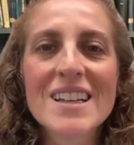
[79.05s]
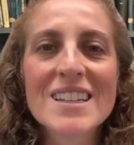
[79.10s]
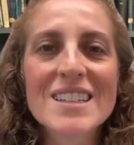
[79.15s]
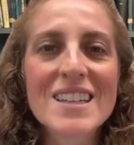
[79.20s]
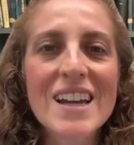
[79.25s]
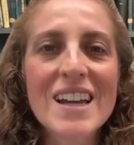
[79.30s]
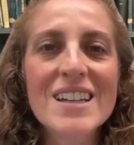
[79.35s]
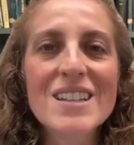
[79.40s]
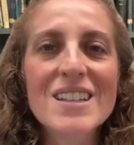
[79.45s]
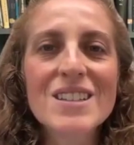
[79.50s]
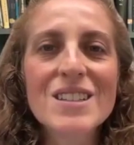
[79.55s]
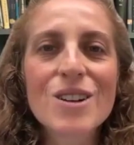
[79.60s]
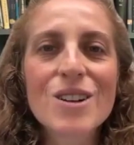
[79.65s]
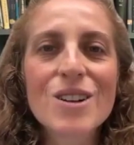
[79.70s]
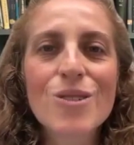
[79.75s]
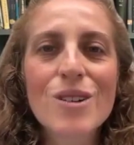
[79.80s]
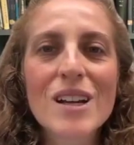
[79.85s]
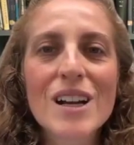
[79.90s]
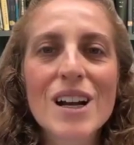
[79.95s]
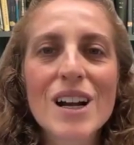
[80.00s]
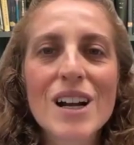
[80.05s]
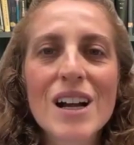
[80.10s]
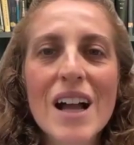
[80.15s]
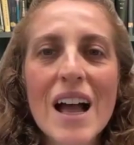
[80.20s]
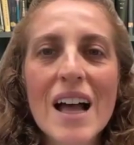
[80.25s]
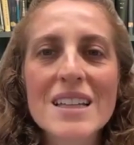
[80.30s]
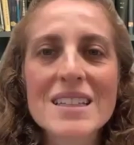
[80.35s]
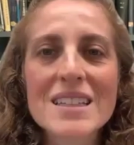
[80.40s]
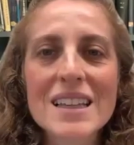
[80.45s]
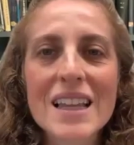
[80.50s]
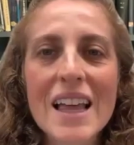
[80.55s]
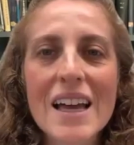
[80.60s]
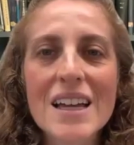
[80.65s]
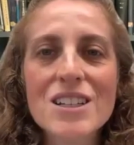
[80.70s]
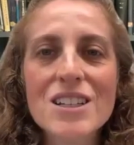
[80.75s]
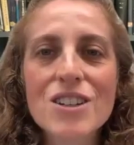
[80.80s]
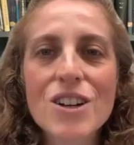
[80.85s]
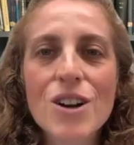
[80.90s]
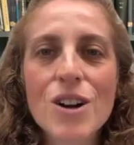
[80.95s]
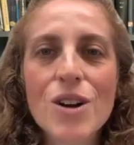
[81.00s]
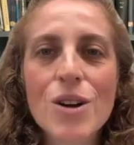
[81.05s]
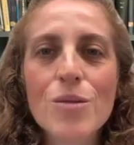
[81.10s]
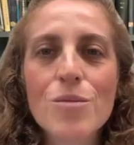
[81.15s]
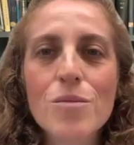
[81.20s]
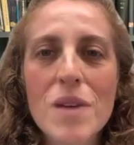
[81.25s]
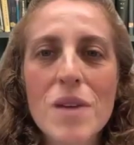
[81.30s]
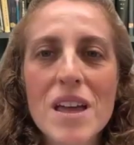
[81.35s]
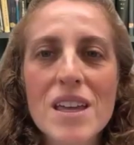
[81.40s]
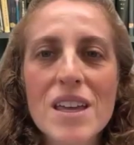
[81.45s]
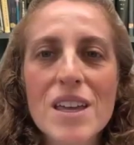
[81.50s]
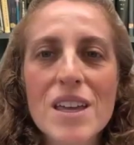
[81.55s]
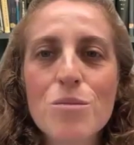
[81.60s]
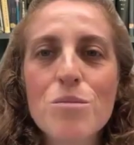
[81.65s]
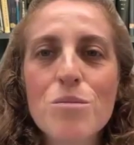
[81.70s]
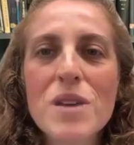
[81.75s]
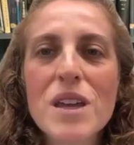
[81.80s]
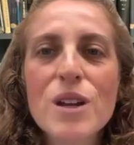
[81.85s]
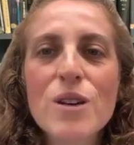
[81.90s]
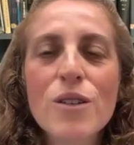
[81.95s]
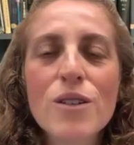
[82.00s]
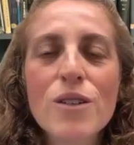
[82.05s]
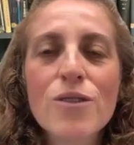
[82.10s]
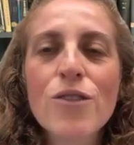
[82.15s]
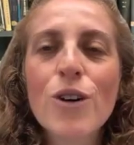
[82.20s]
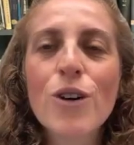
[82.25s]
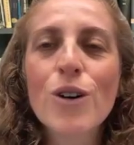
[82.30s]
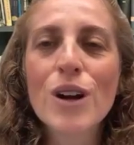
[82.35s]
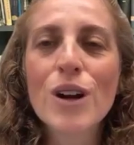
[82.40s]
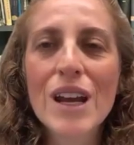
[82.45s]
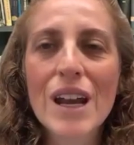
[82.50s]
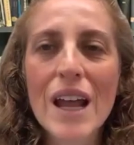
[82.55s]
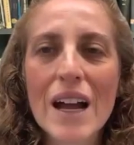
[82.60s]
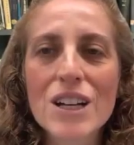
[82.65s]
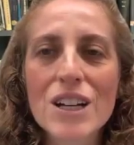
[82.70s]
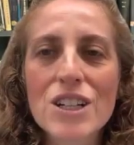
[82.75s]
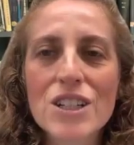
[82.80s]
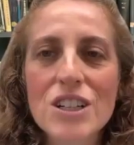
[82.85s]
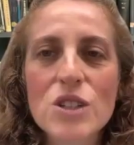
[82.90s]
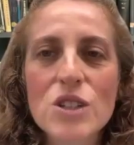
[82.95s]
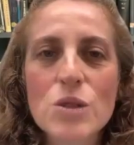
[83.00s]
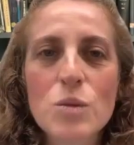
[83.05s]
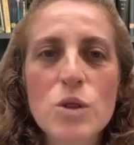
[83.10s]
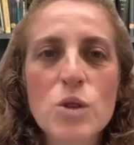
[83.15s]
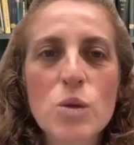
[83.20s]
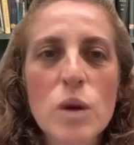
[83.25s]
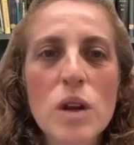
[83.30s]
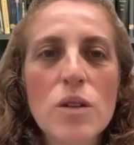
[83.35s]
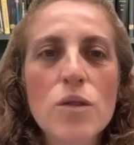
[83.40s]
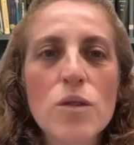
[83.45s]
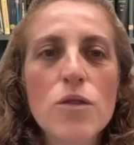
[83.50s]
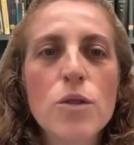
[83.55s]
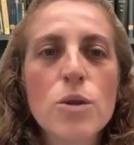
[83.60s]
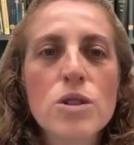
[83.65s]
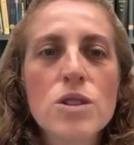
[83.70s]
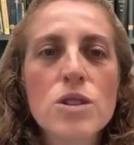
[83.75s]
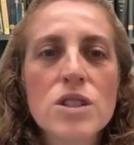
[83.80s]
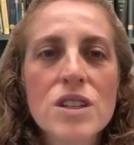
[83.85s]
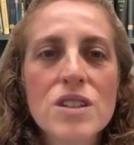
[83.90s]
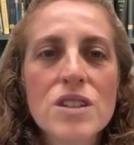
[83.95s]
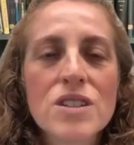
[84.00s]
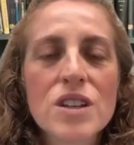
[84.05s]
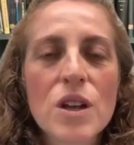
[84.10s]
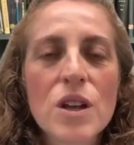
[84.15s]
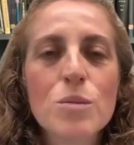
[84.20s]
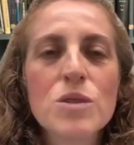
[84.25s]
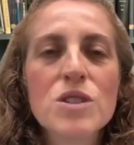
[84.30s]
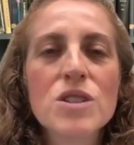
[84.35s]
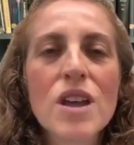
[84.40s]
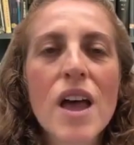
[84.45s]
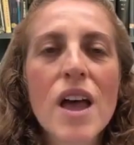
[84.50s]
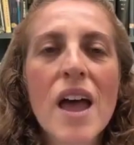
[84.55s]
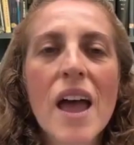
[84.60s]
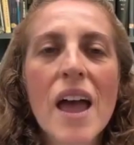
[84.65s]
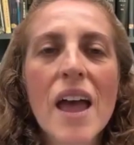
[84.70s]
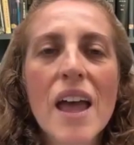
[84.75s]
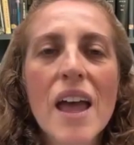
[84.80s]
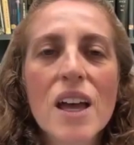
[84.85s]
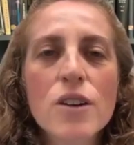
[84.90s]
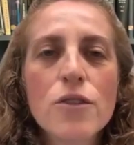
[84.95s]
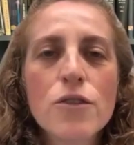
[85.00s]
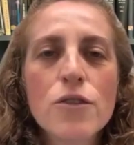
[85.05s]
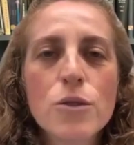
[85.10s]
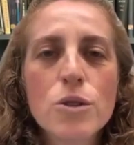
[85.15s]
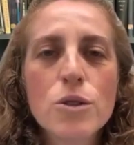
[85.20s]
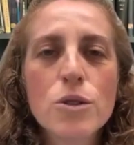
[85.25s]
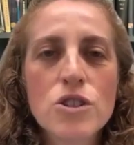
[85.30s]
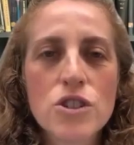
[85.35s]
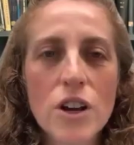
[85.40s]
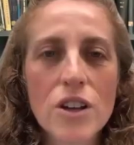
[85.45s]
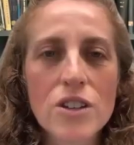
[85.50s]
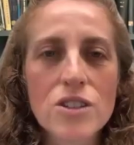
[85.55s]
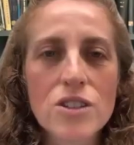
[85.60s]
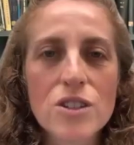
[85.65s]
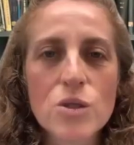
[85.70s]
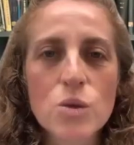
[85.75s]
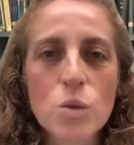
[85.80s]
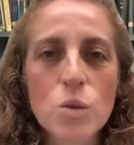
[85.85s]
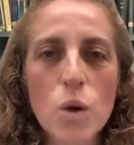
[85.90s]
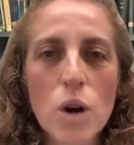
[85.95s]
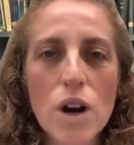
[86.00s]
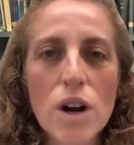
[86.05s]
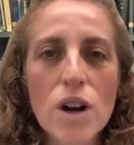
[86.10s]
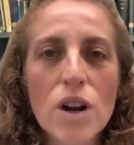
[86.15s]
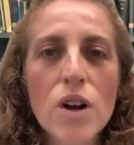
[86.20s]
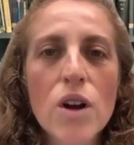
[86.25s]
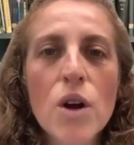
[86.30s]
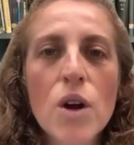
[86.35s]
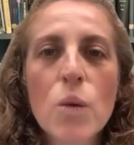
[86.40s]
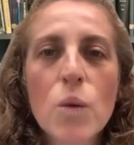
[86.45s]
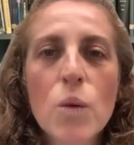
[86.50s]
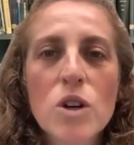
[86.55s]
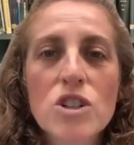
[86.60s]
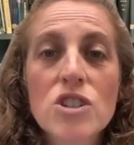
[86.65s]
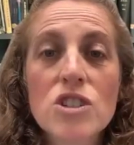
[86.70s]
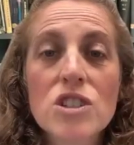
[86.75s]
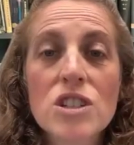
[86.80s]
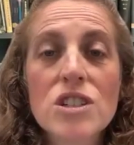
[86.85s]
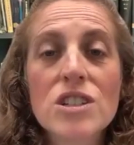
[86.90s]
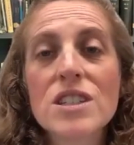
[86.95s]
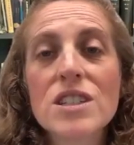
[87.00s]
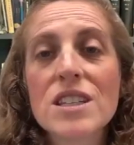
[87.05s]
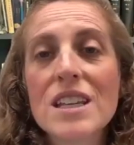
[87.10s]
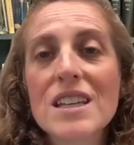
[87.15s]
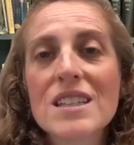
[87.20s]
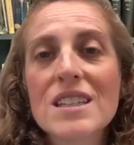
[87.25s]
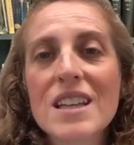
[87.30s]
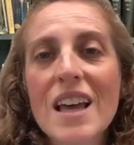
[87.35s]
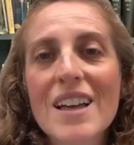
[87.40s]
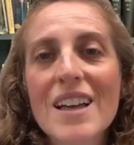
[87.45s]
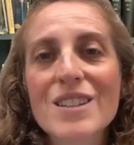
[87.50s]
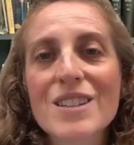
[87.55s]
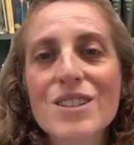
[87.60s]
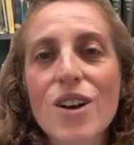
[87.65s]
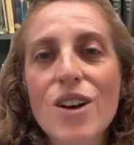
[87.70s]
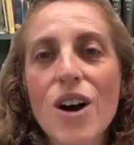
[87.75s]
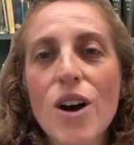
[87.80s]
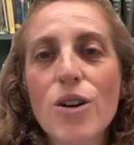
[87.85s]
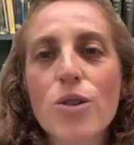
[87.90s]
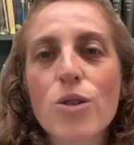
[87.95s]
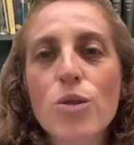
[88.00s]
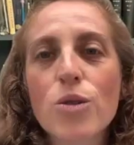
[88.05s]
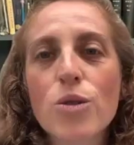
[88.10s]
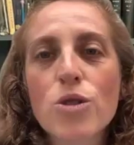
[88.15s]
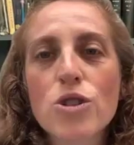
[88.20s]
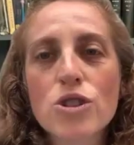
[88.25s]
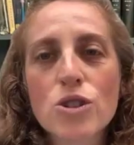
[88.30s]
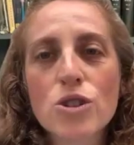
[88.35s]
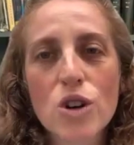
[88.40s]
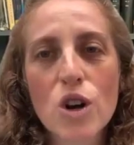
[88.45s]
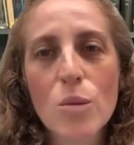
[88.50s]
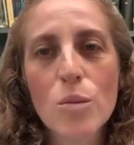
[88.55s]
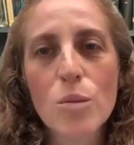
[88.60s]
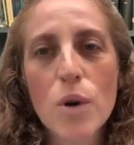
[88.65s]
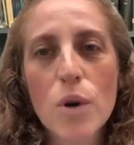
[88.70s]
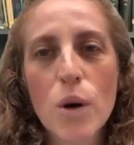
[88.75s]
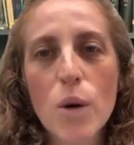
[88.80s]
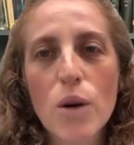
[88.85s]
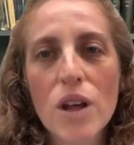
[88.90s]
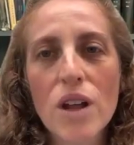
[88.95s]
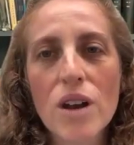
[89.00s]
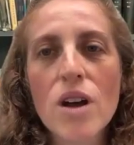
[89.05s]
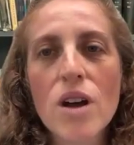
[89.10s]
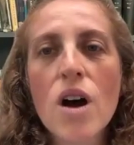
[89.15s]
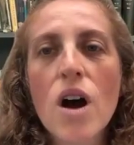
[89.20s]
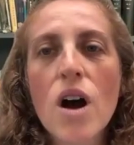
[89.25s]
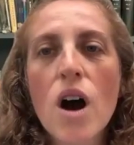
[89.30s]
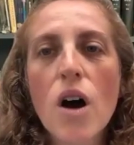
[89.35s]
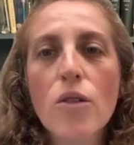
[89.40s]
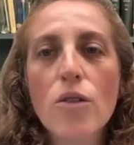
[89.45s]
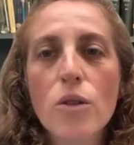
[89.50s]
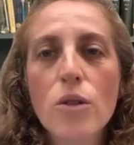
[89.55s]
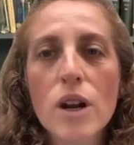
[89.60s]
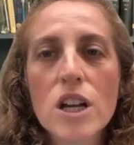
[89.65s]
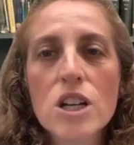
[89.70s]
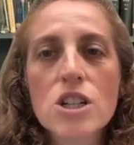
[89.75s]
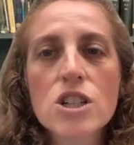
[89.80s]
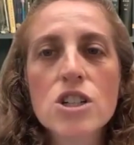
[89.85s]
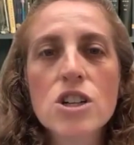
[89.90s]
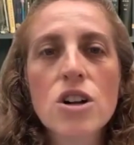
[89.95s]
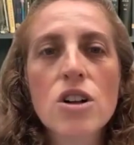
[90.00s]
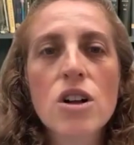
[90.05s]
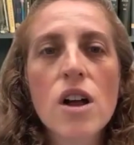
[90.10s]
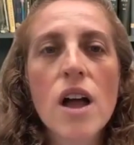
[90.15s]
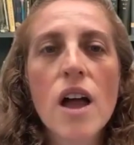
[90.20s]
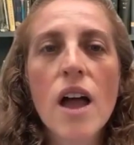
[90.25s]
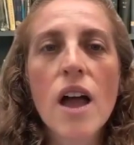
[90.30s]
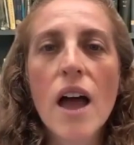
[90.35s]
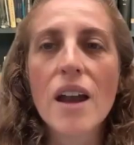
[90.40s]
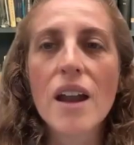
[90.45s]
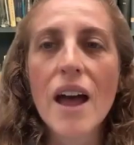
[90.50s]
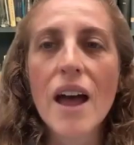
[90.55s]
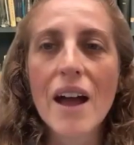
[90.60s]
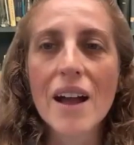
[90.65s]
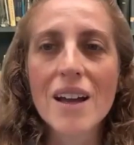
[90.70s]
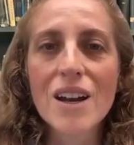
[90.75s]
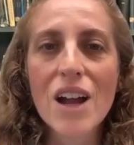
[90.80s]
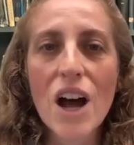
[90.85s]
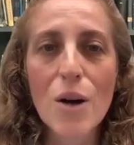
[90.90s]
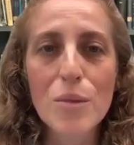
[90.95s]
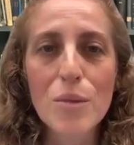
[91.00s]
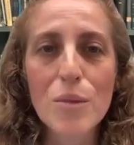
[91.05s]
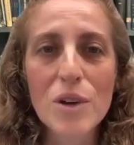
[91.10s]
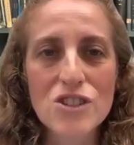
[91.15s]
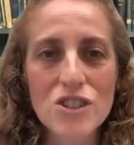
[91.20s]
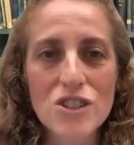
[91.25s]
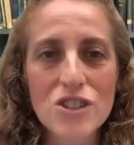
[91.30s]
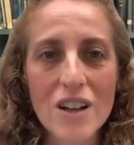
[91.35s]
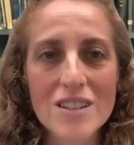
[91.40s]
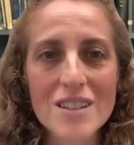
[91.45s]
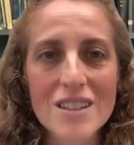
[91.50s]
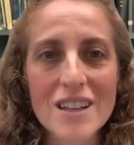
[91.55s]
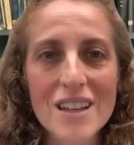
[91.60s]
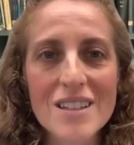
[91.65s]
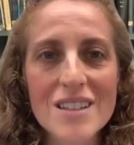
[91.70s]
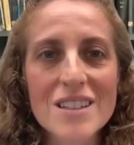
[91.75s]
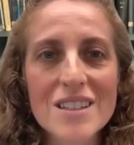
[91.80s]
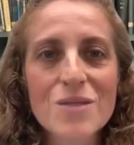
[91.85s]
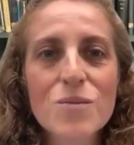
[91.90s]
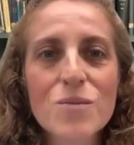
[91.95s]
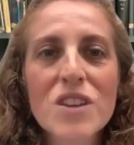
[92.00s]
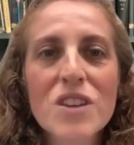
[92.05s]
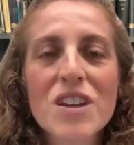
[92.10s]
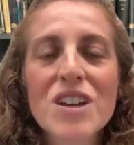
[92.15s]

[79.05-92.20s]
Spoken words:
Sunny's career has led to her making meaningful connections between food systems and food justice work, which she sees as a crucial component of racial and economic justice.